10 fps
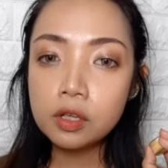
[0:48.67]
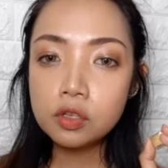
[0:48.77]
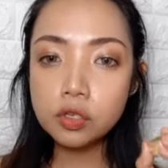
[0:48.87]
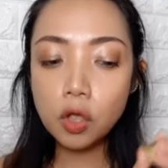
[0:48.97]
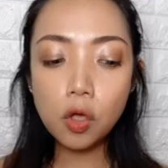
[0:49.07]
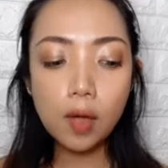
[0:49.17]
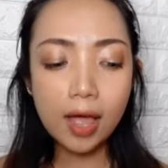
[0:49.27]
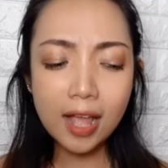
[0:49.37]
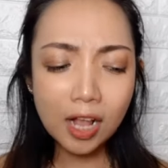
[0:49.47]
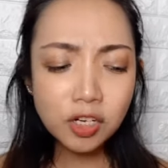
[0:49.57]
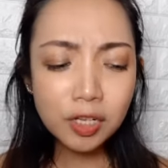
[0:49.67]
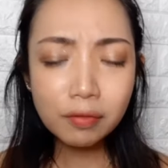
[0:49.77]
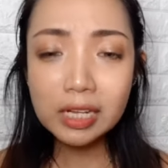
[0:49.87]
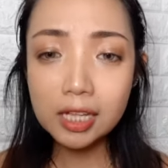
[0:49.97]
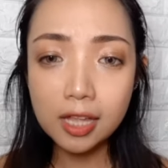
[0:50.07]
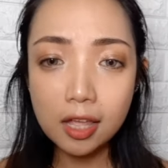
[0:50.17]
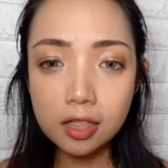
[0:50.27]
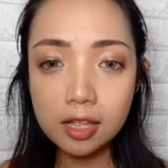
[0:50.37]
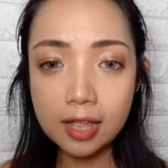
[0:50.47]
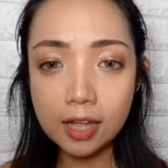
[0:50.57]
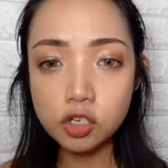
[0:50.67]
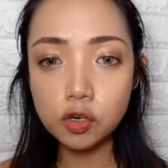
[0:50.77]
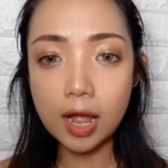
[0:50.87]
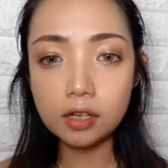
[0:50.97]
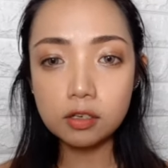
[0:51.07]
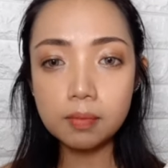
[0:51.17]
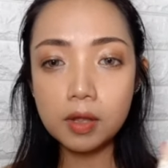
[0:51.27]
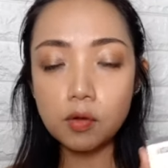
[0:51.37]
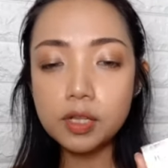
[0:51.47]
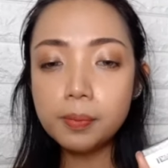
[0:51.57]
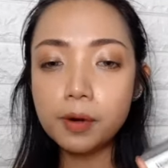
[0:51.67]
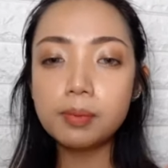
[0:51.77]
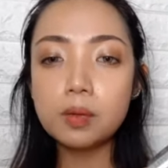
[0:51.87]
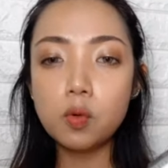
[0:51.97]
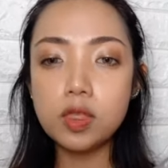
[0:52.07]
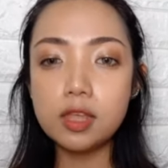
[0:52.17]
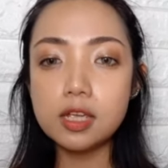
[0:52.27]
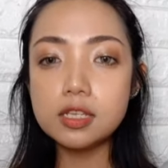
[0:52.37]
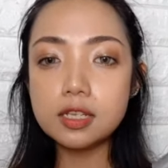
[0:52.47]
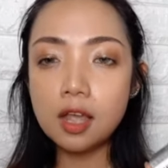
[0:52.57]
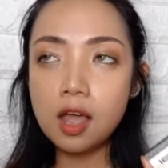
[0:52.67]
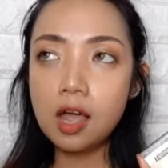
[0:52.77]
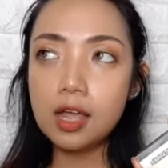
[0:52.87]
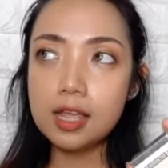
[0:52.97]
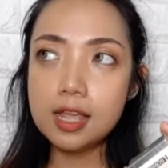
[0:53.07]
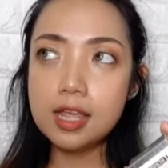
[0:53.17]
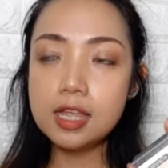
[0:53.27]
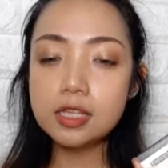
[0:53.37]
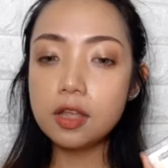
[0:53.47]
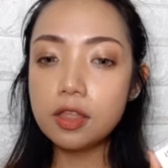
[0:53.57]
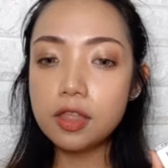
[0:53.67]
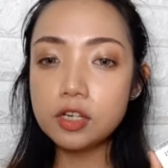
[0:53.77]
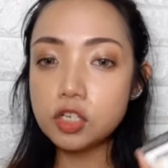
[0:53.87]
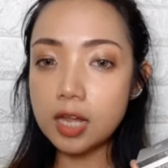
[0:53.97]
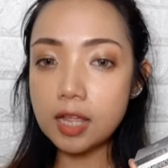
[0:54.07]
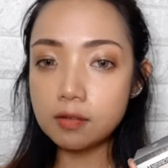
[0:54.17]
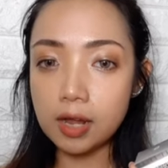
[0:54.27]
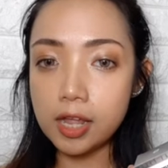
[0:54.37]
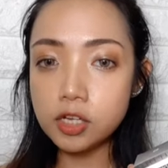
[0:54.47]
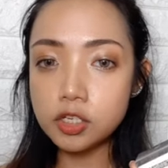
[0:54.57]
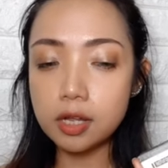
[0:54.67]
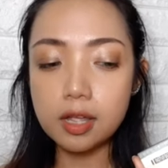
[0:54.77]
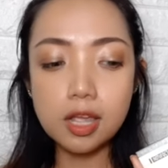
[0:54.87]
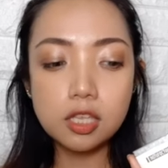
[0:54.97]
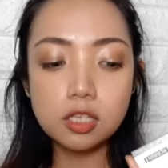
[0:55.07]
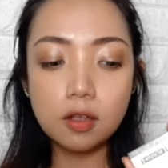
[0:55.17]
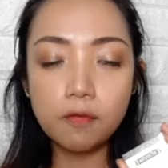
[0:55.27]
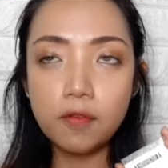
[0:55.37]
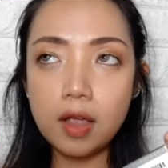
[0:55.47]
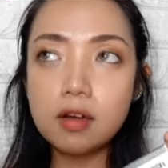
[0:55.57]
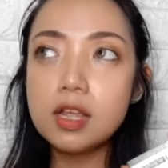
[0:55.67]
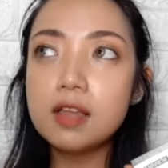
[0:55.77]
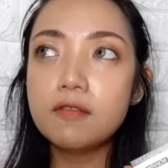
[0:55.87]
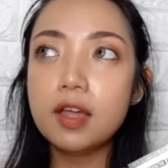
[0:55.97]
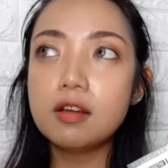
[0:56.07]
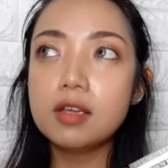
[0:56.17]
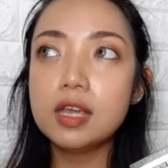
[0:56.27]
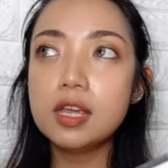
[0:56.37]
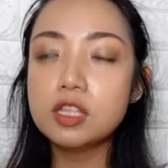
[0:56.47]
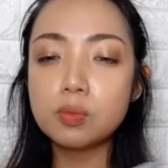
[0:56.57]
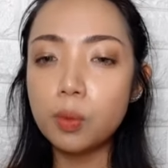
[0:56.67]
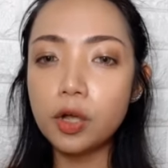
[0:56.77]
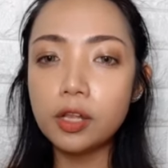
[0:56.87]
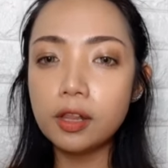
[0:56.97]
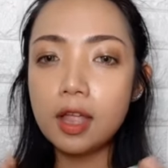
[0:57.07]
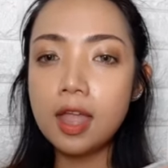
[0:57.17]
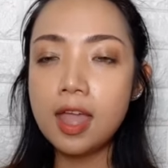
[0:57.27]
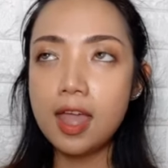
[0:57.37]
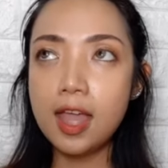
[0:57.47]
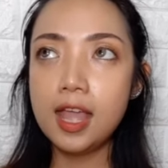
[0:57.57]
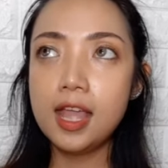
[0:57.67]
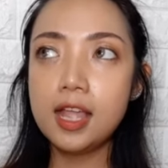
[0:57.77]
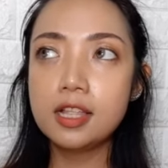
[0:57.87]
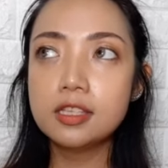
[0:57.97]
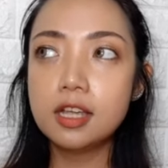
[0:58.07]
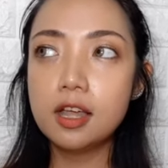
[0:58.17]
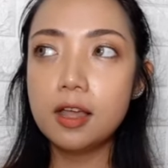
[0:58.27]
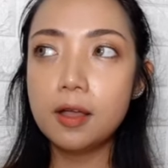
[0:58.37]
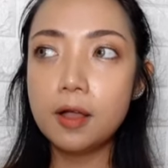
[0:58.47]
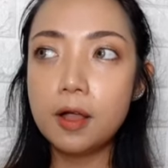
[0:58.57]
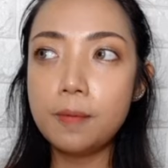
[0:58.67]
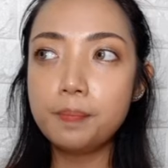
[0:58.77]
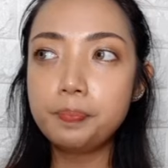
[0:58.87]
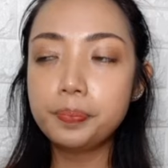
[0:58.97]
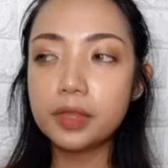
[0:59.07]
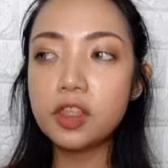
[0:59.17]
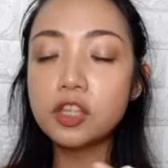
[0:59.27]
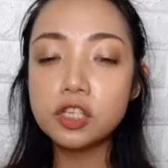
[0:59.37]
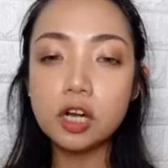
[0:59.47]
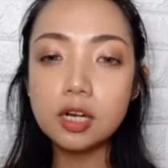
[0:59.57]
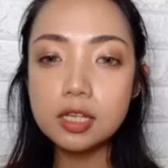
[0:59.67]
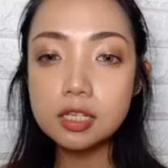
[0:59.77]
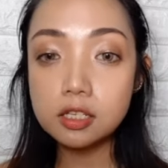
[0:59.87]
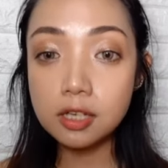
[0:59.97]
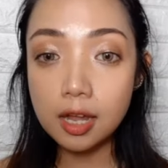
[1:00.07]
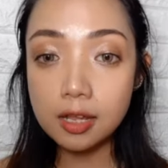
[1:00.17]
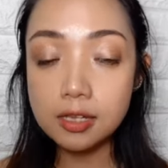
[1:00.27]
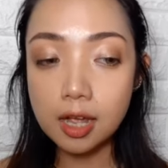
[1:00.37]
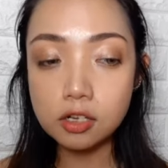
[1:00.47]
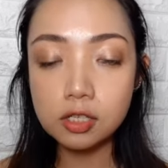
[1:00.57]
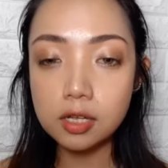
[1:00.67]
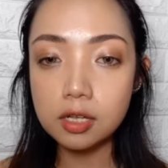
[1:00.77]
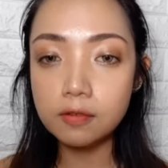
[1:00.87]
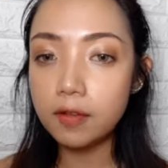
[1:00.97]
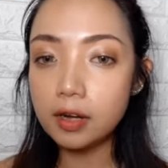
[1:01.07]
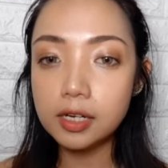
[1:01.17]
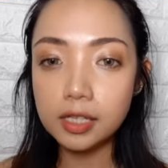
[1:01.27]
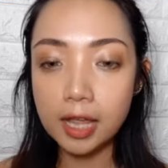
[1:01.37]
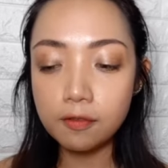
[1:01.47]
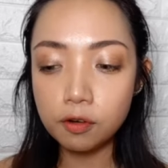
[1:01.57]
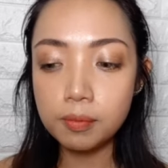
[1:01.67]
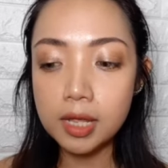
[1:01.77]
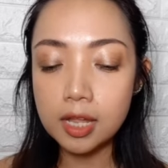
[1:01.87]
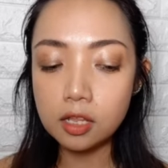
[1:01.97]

So I actually really like the Naturactor. My only problem with this is the shade range. It's very, very small and um, the darkest shade is actually very light for me.